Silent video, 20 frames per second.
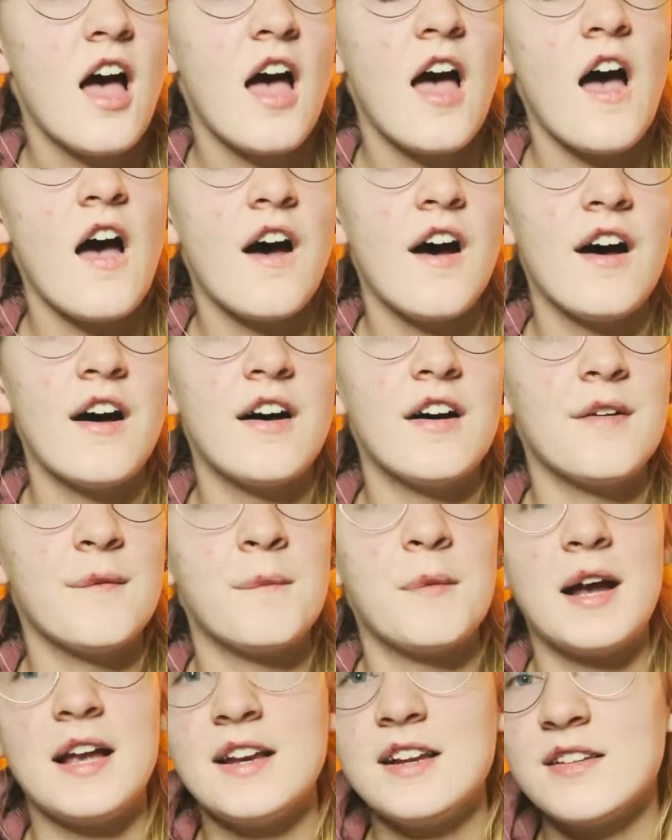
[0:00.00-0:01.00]

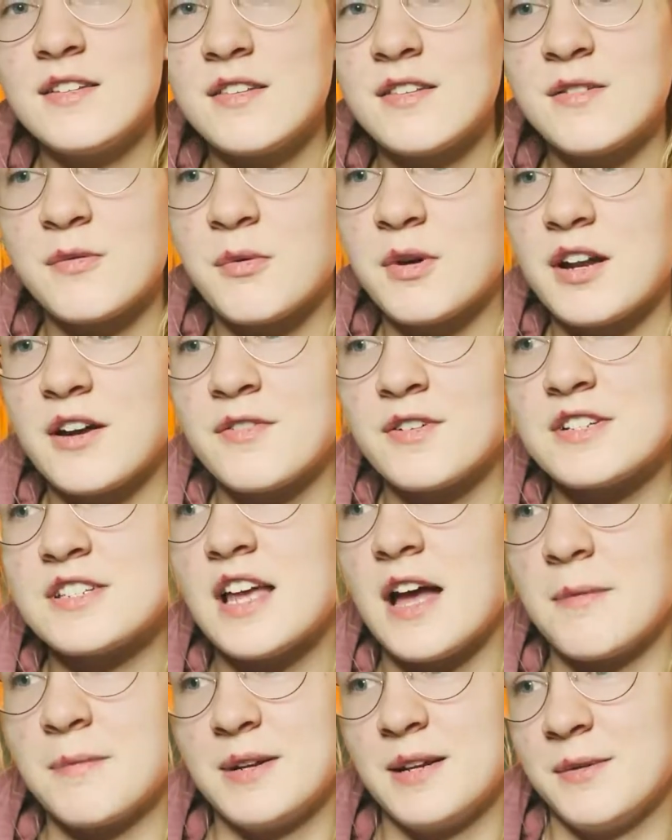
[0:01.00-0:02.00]
Minus whatever's
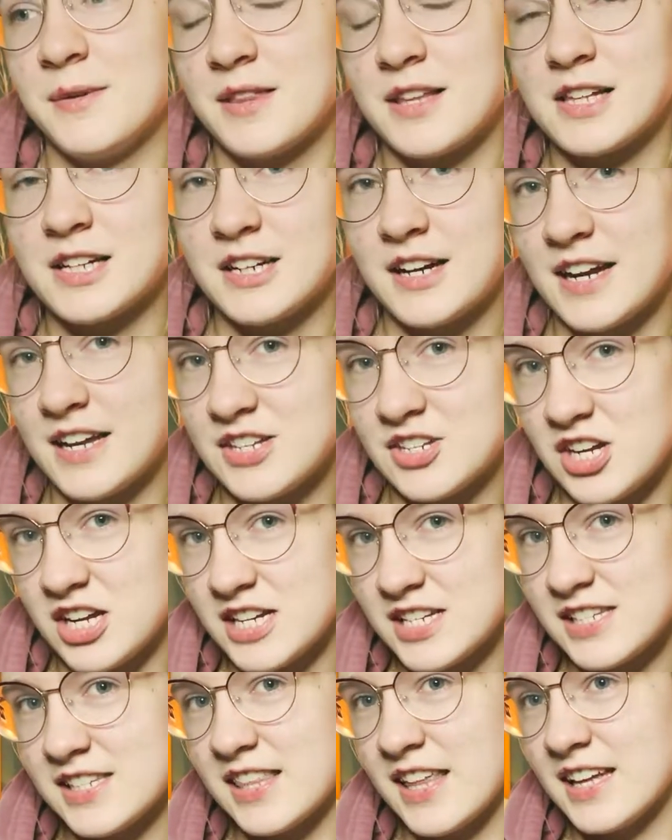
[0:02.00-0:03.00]
happening with Clary and
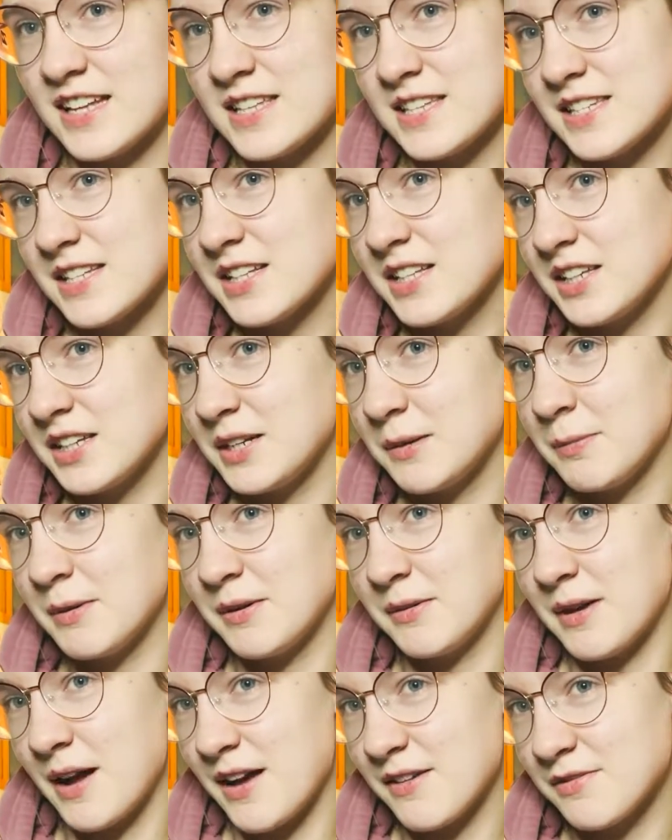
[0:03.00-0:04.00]
Jace. That's a little bit
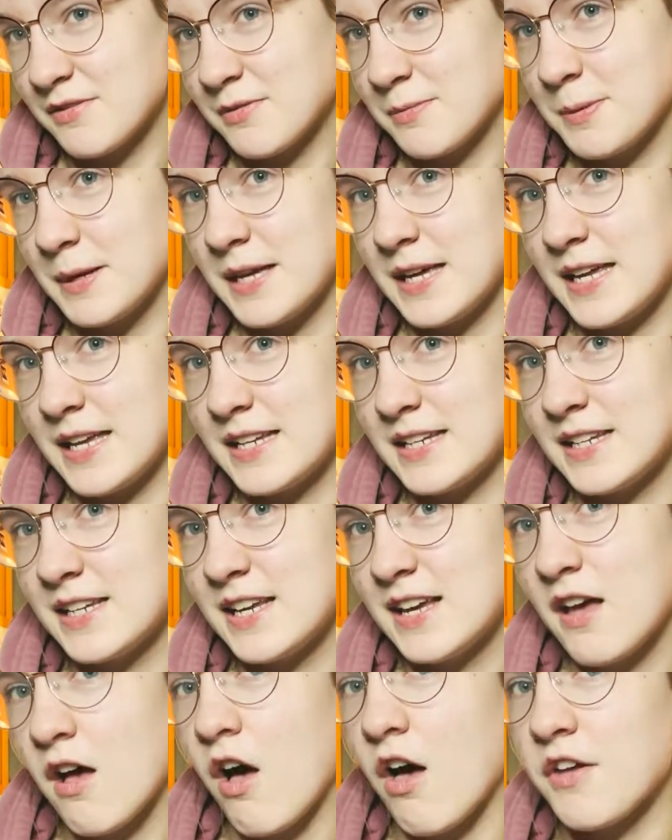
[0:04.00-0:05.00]
rough, but
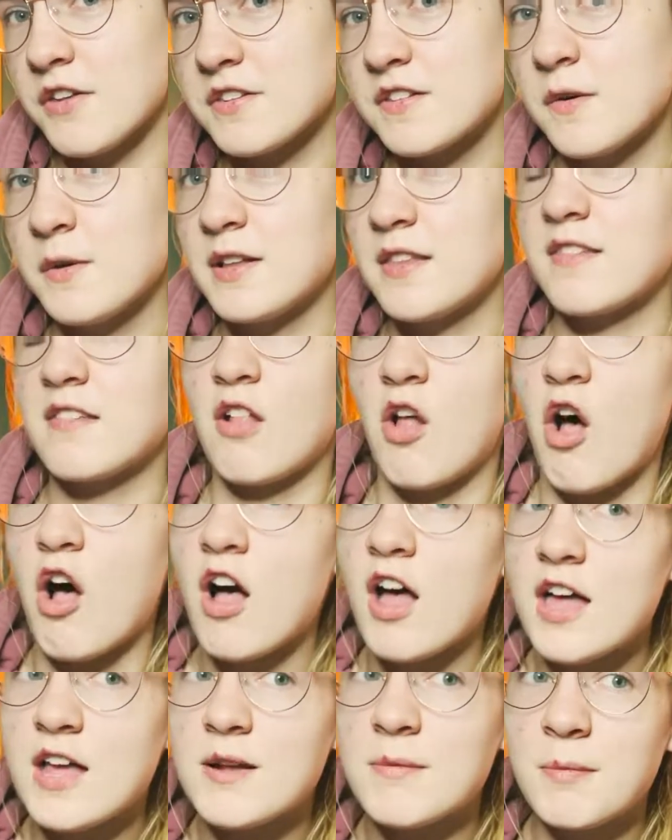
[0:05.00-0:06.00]
also it's
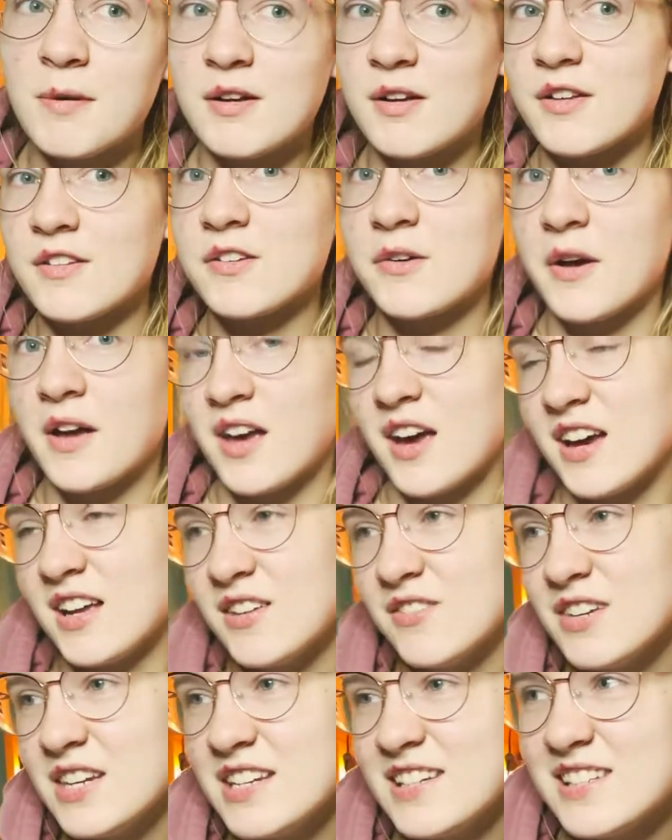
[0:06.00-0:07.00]
not, but also it kind
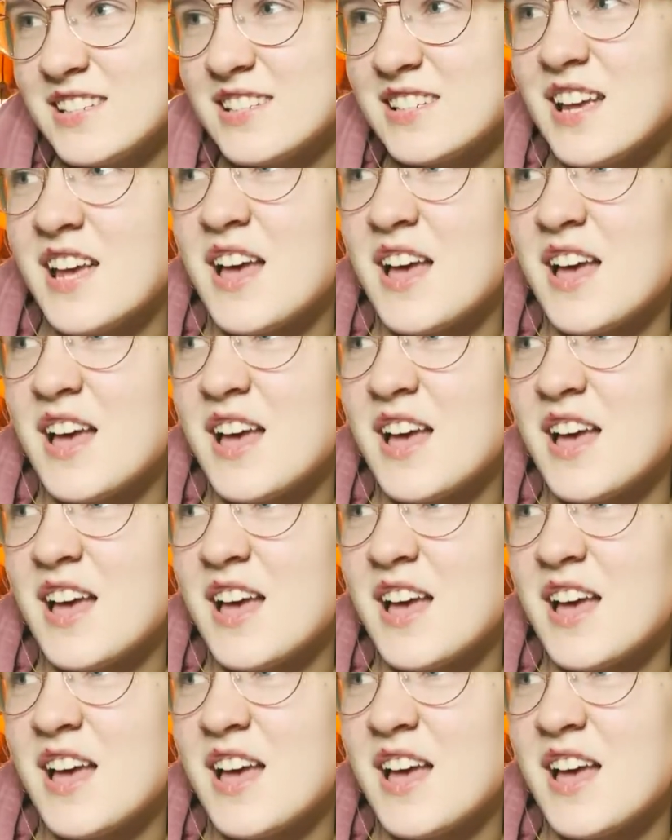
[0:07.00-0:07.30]
of is.